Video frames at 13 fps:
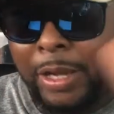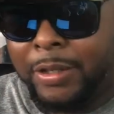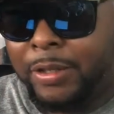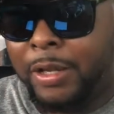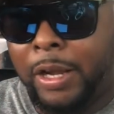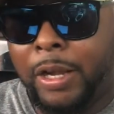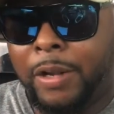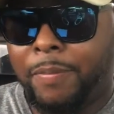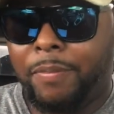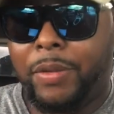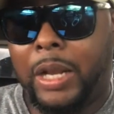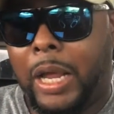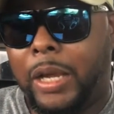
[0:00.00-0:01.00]
that said,
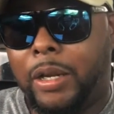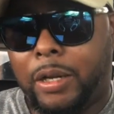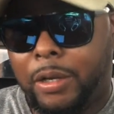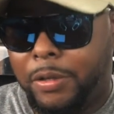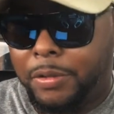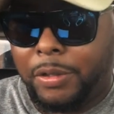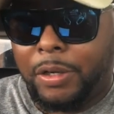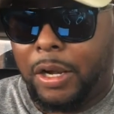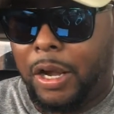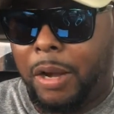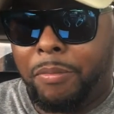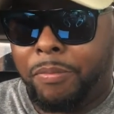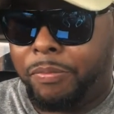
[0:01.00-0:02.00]
like,
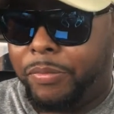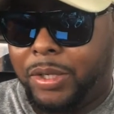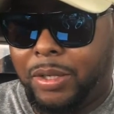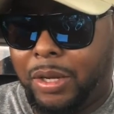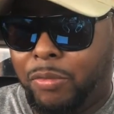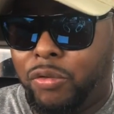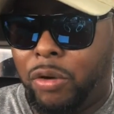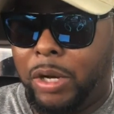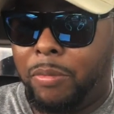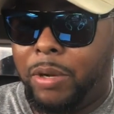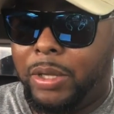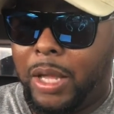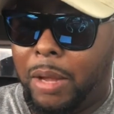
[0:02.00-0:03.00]
I'm trying
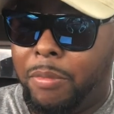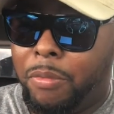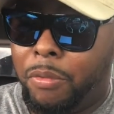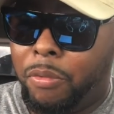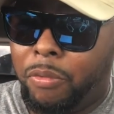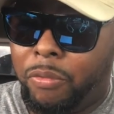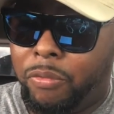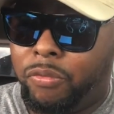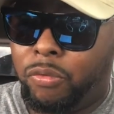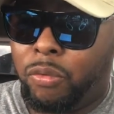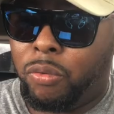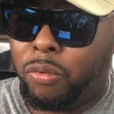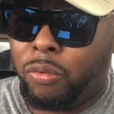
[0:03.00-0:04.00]
to make that move
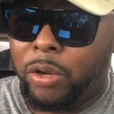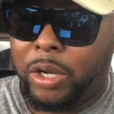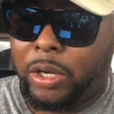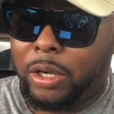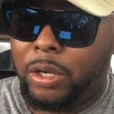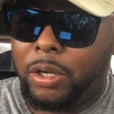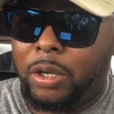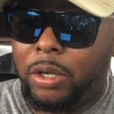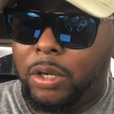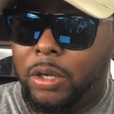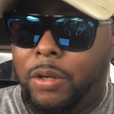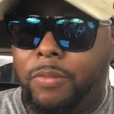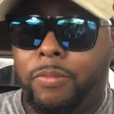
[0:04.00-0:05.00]
quick
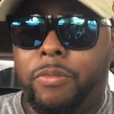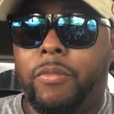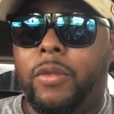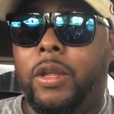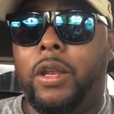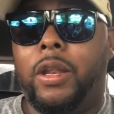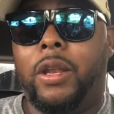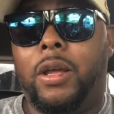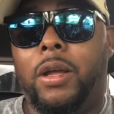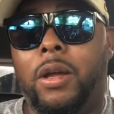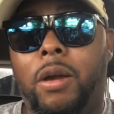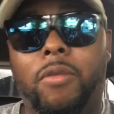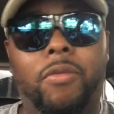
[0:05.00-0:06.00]
and in a
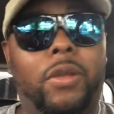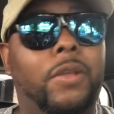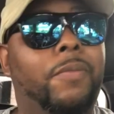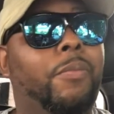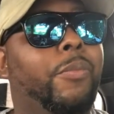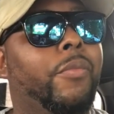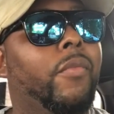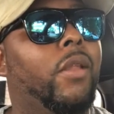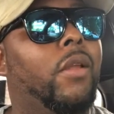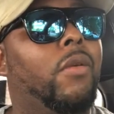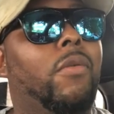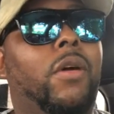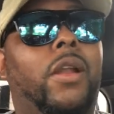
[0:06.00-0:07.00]
hurry.
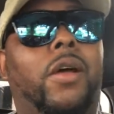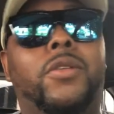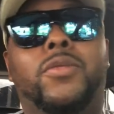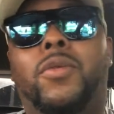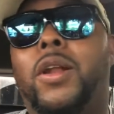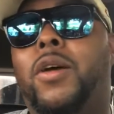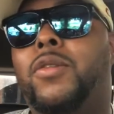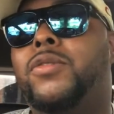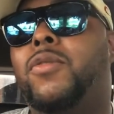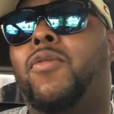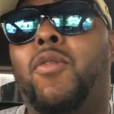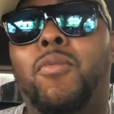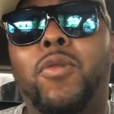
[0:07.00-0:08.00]
What else?
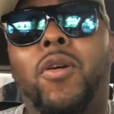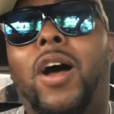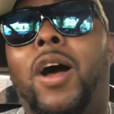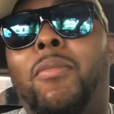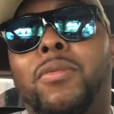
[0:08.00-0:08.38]
The Romeo